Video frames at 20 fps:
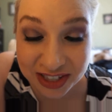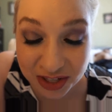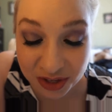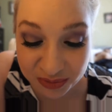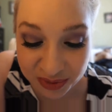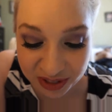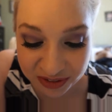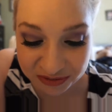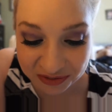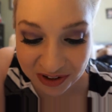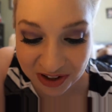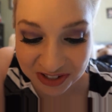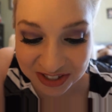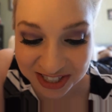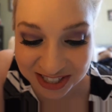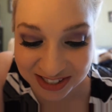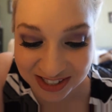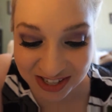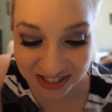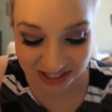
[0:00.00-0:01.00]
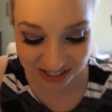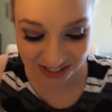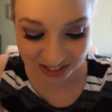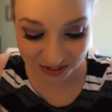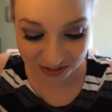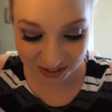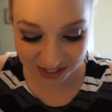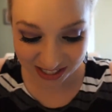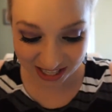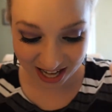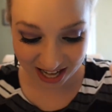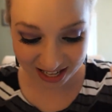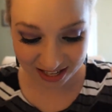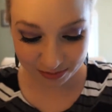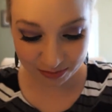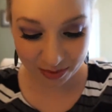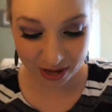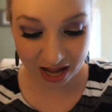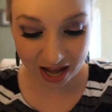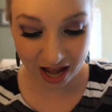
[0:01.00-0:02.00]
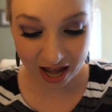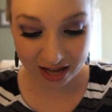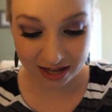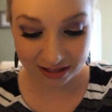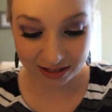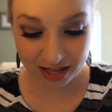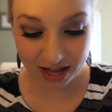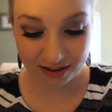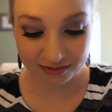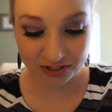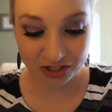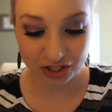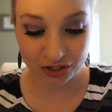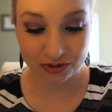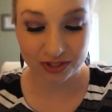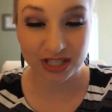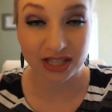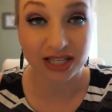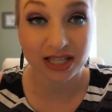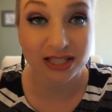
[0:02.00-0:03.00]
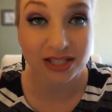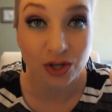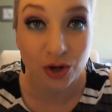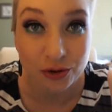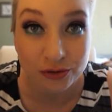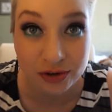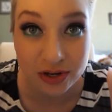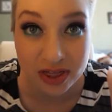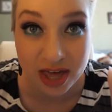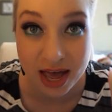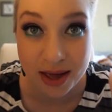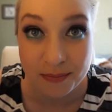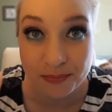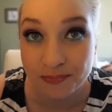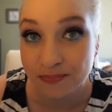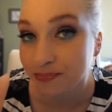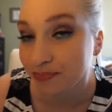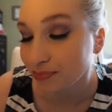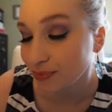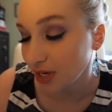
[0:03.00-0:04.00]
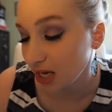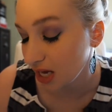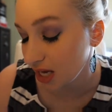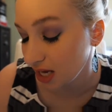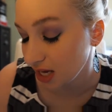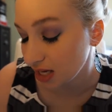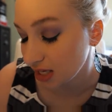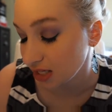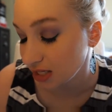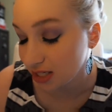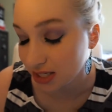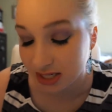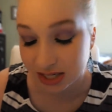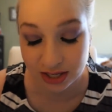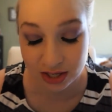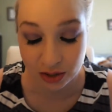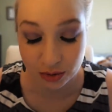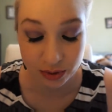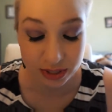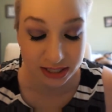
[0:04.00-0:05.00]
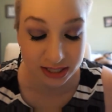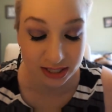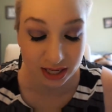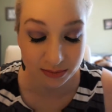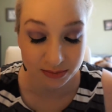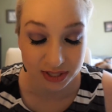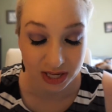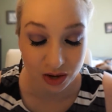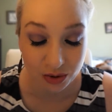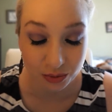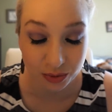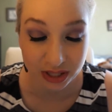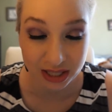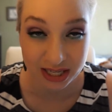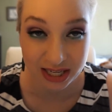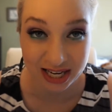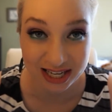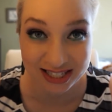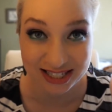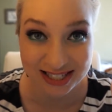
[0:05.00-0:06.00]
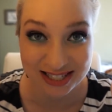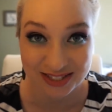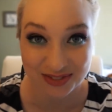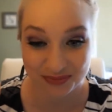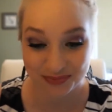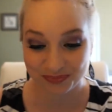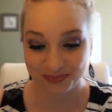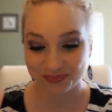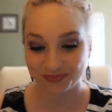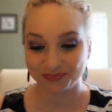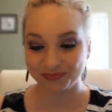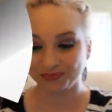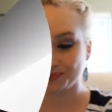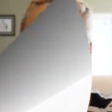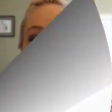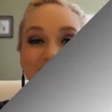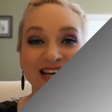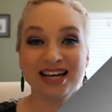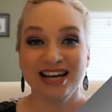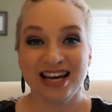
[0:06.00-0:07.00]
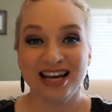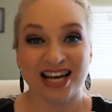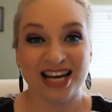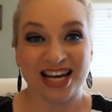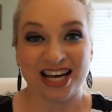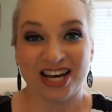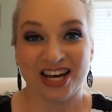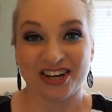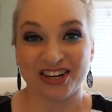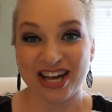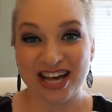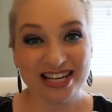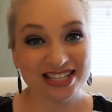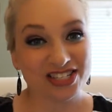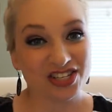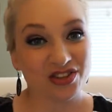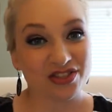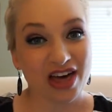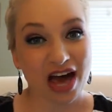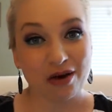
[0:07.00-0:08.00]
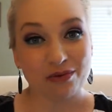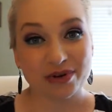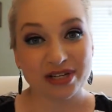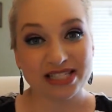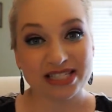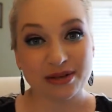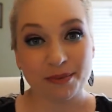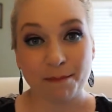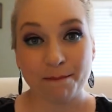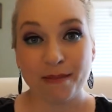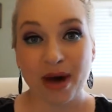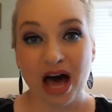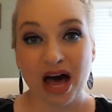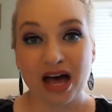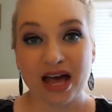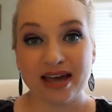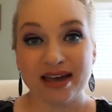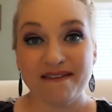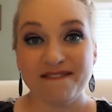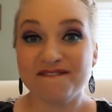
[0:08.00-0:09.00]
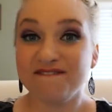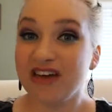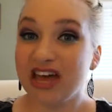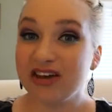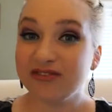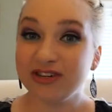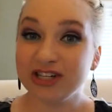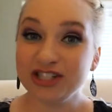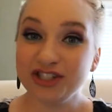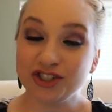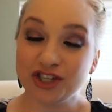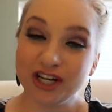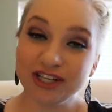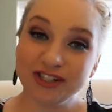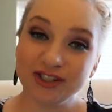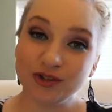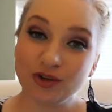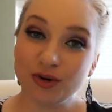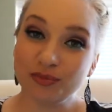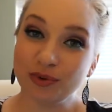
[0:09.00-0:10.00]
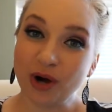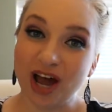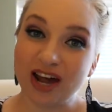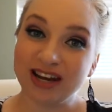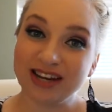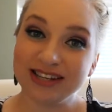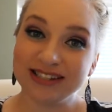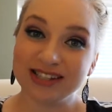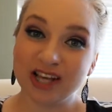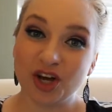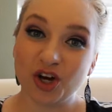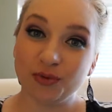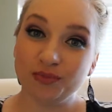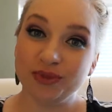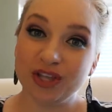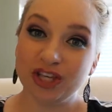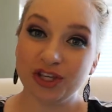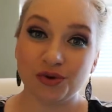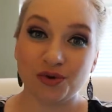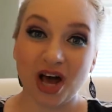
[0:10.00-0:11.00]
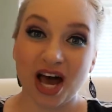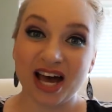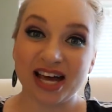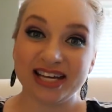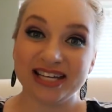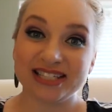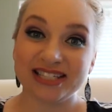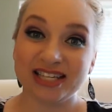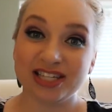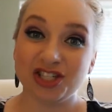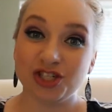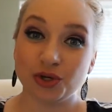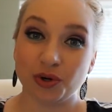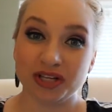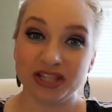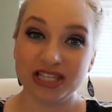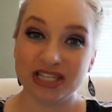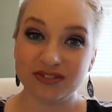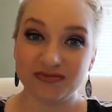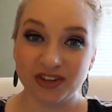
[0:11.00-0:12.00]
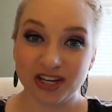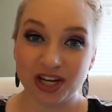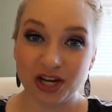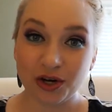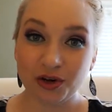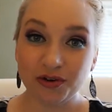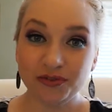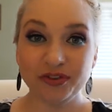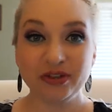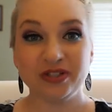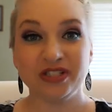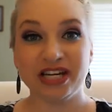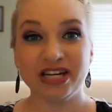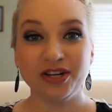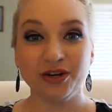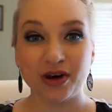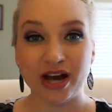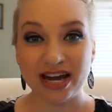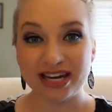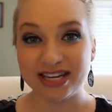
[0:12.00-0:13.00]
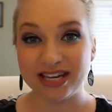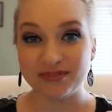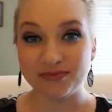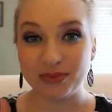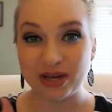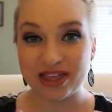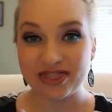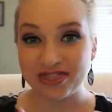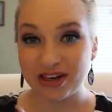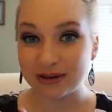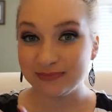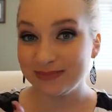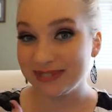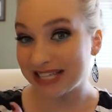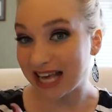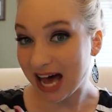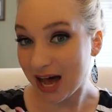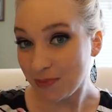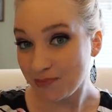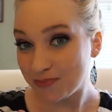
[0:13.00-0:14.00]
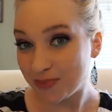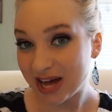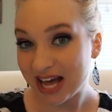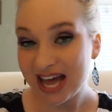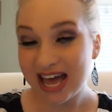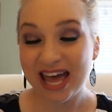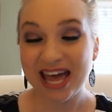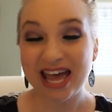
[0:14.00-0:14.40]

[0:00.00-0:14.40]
a little bit of falsies on too today, but I loved using this over them, and it always comes out really nice. Okay, so that was my favorite drugstore products. I hope that you guys enjoyed this video. If you did, go ahead and give me a thumbs up,